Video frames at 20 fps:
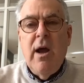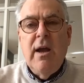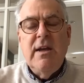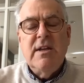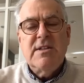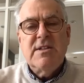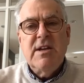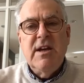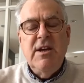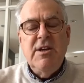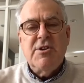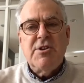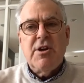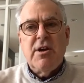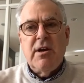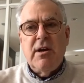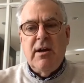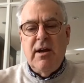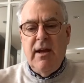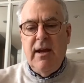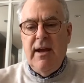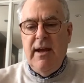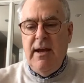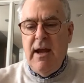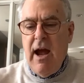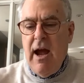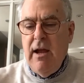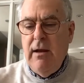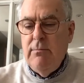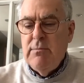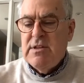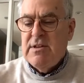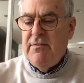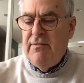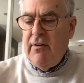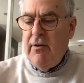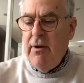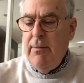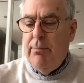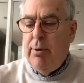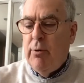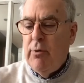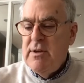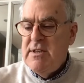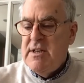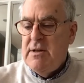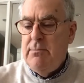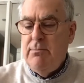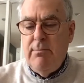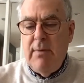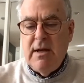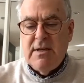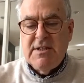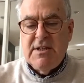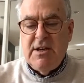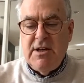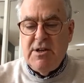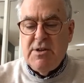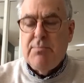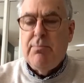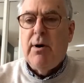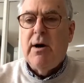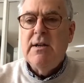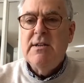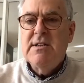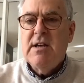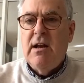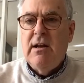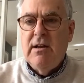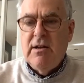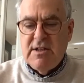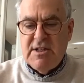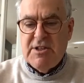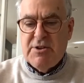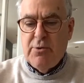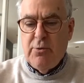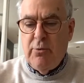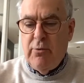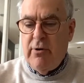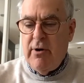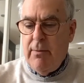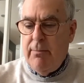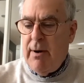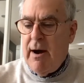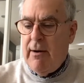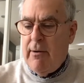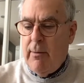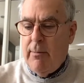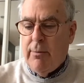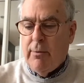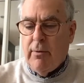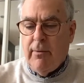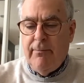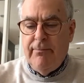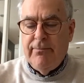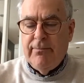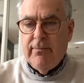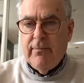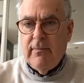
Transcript: he's teaching, he aims a very pointed message by telling a story, a parable.